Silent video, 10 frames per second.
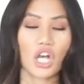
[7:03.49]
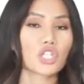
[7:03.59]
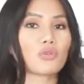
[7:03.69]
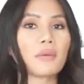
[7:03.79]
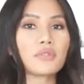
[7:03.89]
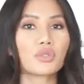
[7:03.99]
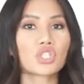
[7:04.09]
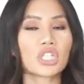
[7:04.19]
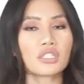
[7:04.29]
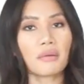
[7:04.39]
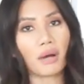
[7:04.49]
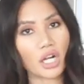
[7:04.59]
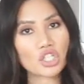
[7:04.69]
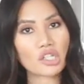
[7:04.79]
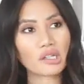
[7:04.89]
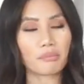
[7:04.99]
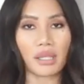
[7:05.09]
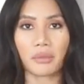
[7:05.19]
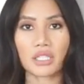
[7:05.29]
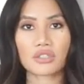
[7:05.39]
So I'm switching to matcha,
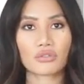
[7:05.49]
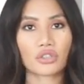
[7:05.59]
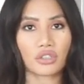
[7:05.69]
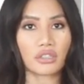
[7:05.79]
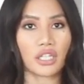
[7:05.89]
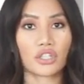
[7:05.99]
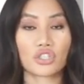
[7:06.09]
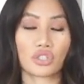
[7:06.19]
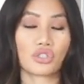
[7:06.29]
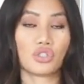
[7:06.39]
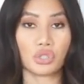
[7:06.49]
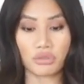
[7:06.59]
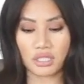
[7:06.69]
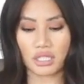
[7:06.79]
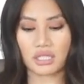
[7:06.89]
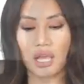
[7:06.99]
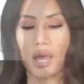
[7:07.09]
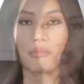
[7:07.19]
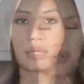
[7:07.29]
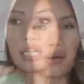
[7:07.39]
maybe sooner or later just juices.
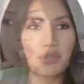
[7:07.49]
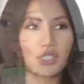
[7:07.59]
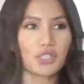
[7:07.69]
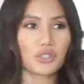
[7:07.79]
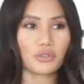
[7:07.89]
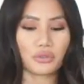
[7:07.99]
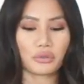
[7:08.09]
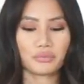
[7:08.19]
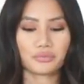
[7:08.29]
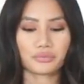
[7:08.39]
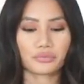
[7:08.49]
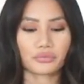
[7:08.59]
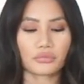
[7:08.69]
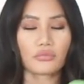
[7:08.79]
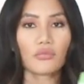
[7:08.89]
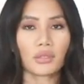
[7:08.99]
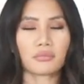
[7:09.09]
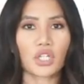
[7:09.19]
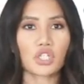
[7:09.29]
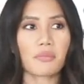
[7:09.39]
So I'm going to do
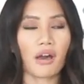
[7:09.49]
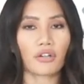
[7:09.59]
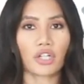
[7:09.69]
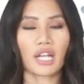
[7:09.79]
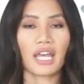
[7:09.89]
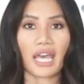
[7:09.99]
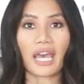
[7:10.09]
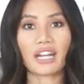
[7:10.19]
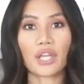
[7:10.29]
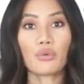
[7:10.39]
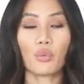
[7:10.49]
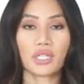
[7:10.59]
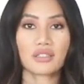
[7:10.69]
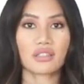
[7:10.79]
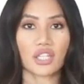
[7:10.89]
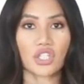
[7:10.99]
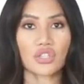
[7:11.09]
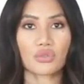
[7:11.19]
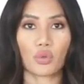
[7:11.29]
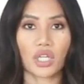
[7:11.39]
matcha powder. And I whisk
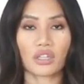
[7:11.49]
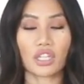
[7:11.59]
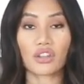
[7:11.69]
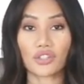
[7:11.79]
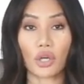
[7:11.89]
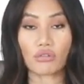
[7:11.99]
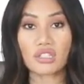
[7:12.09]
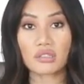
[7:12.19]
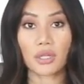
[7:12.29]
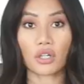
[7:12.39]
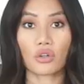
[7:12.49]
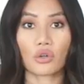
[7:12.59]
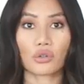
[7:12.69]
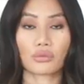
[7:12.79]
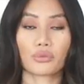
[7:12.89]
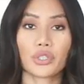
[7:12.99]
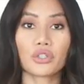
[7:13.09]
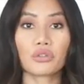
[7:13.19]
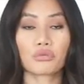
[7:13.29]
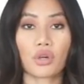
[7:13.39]
this with either goat's milk or
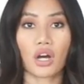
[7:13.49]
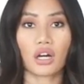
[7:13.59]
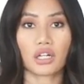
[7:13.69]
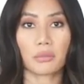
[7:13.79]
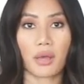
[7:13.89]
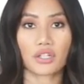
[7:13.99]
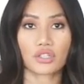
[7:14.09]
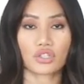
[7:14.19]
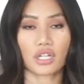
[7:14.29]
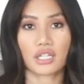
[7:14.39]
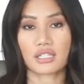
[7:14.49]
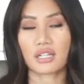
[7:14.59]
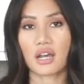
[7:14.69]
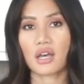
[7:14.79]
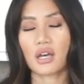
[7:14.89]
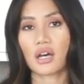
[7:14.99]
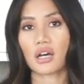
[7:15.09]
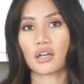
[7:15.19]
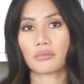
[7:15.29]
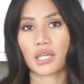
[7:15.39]
real raw unpasteurized
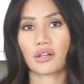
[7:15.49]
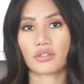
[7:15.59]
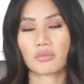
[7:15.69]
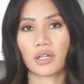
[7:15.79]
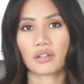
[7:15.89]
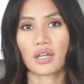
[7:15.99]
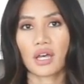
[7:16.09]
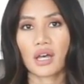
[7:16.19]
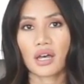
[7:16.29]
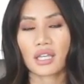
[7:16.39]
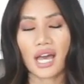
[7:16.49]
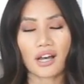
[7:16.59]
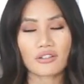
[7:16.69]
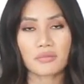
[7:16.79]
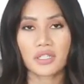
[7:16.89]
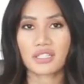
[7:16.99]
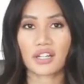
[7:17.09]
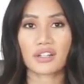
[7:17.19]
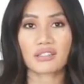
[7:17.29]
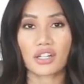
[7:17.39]
cow's milk. Cow's milk
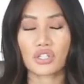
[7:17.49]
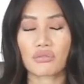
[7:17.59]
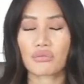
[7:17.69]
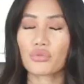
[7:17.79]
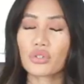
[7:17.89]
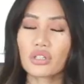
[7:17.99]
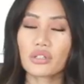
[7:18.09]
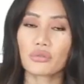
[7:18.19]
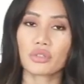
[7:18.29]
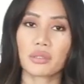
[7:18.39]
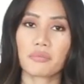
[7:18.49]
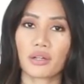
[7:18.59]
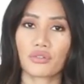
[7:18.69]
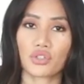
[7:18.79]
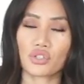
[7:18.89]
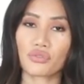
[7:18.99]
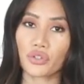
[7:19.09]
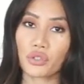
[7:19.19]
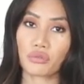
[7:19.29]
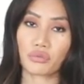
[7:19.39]
dairy is actually really, really beneficial for
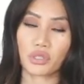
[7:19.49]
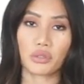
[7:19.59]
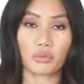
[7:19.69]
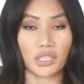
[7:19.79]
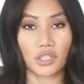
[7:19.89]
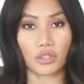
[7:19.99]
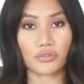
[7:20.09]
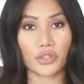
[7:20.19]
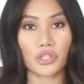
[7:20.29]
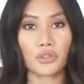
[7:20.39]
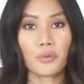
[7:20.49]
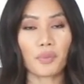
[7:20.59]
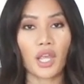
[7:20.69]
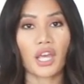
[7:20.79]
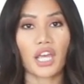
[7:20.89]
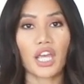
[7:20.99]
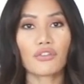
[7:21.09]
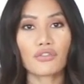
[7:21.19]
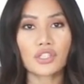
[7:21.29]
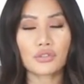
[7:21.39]
you and really, really good for you.
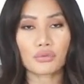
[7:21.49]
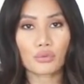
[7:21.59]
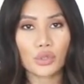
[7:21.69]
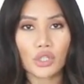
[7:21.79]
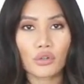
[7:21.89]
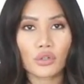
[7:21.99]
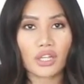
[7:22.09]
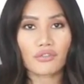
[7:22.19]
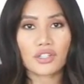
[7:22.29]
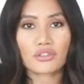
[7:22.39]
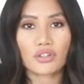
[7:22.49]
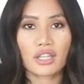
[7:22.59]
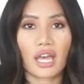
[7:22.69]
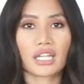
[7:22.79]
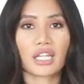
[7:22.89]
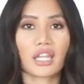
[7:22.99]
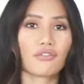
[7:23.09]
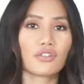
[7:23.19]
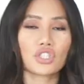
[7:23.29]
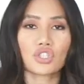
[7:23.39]
If it's real, if it's organic,
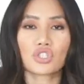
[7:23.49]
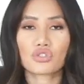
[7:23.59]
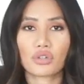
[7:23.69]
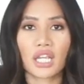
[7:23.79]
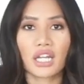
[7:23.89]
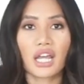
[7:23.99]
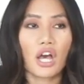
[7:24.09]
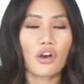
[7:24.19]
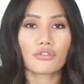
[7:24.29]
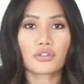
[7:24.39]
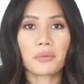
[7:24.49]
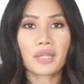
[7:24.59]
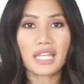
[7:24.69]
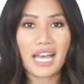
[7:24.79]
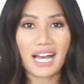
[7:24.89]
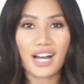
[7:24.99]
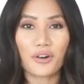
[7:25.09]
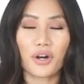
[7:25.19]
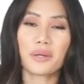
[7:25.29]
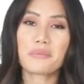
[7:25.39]
if it's straight from the
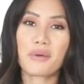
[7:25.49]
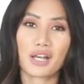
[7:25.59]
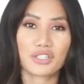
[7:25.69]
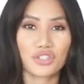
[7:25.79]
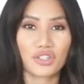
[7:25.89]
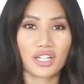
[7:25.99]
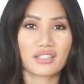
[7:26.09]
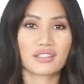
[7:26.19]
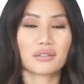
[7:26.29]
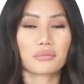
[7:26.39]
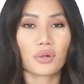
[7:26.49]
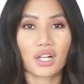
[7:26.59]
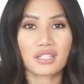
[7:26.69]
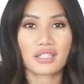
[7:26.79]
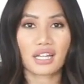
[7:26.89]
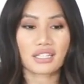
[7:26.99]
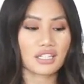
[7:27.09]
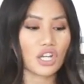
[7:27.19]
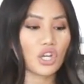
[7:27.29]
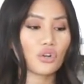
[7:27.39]
cow, unpasteurized, unprocessed,
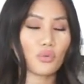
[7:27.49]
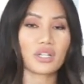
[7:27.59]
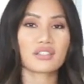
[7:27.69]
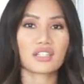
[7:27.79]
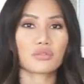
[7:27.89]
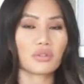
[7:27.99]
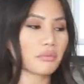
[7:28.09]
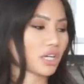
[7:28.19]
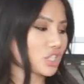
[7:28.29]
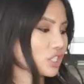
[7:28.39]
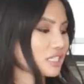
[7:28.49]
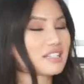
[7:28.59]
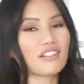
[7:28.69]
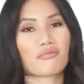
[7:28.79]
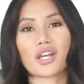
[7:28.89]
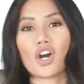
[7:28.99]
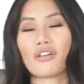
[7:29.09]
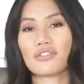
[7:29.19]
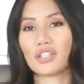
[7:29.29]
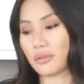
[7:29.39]
whisk this with matcha instead of my
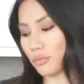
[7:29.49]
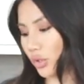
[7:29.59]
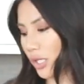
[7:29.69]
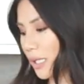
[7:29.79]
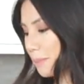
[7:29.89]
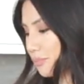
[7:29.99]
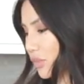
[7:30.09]
coffee in the morning.